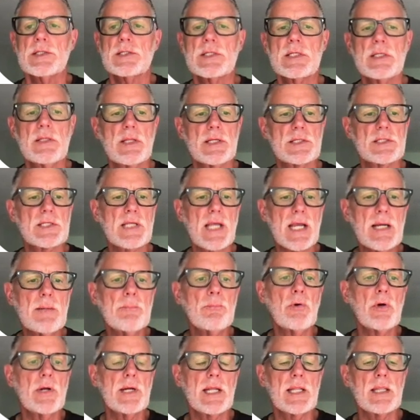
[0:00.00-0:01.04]
The second
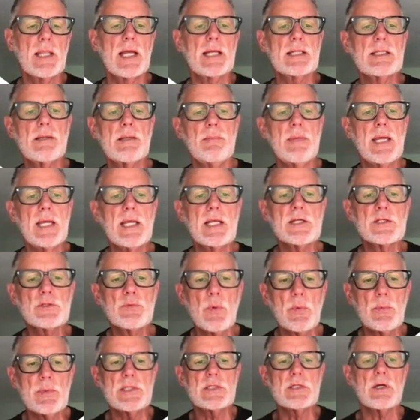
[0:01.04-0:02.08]
point I'd like to make is
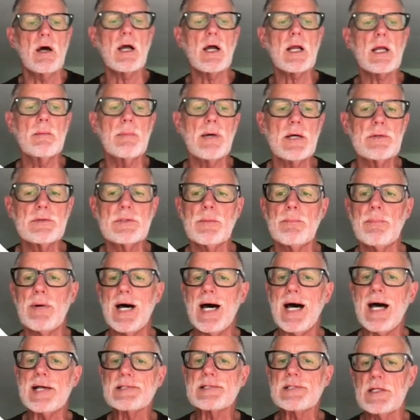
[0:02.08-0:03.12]
when we talk about
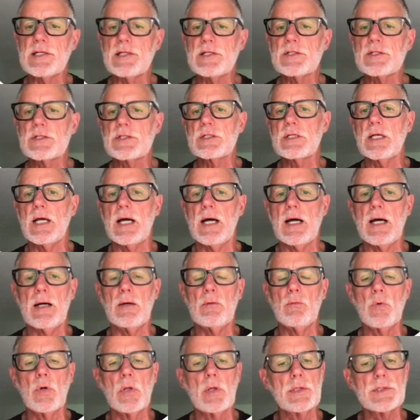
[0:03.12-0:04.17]
deposits,
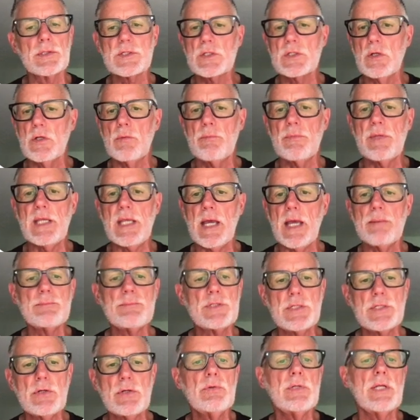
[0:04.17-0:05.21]
we'll assume the
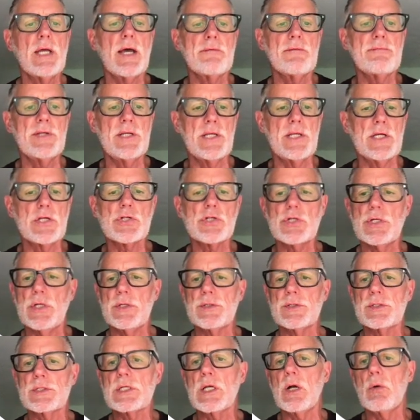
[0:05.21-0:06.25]
M2
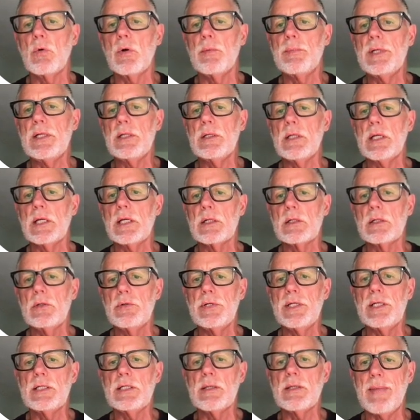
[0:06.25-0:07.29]
definition. So we'll be
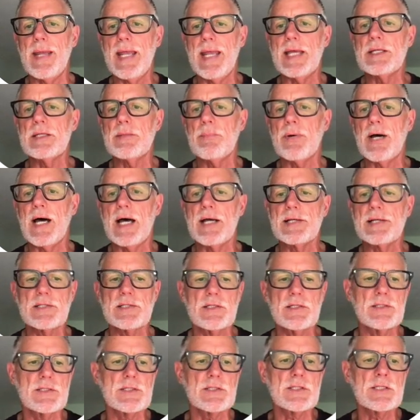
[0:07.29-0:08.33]
including demand
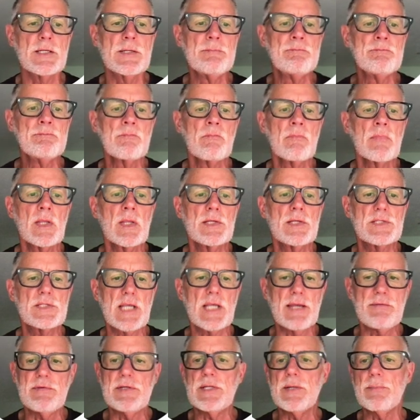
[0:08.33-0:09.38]
deposits,
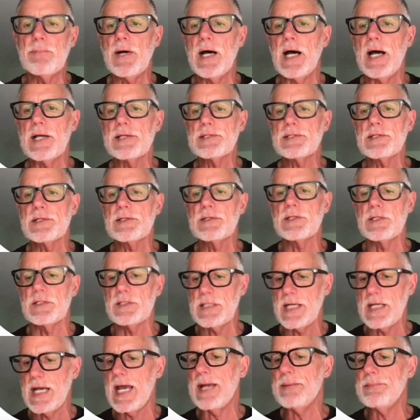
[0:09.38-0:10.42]
saving deposits, and
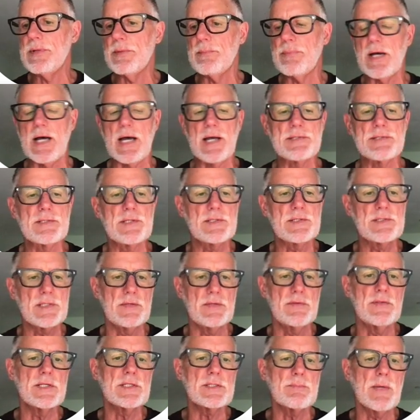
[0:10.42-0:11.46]
time deposits in
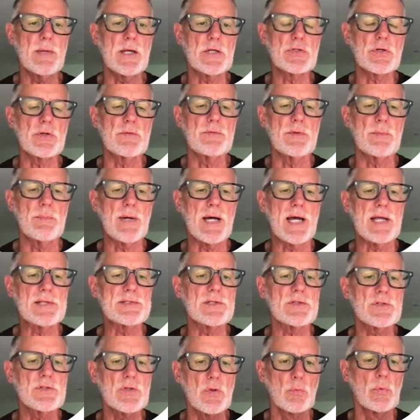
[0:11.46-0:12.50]
this measure of
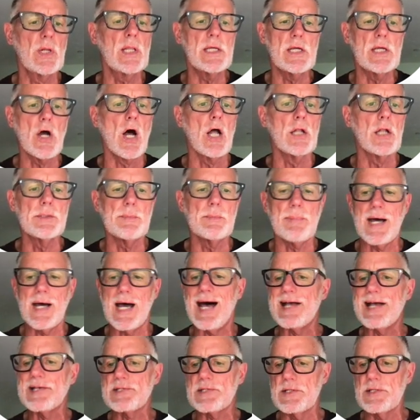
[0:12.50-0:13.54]
deposits. So really all
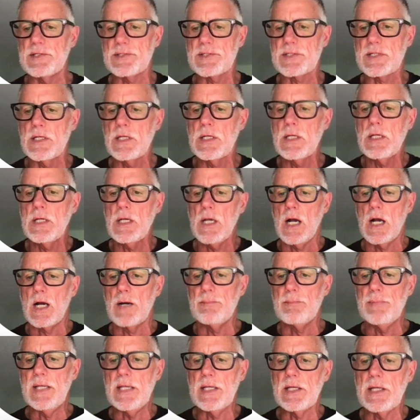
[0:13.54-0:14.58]
deposits are
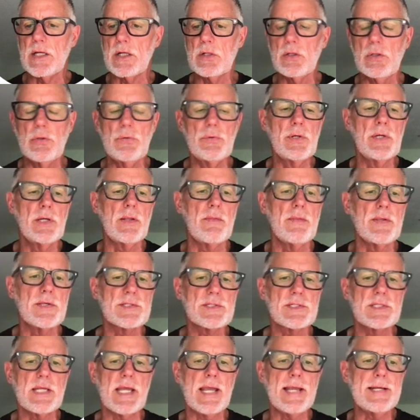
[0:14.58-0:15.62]
being included in
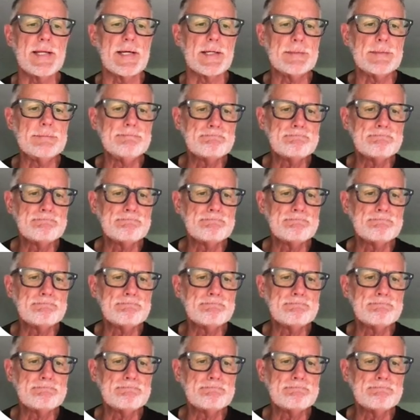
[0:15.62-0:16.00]
this data.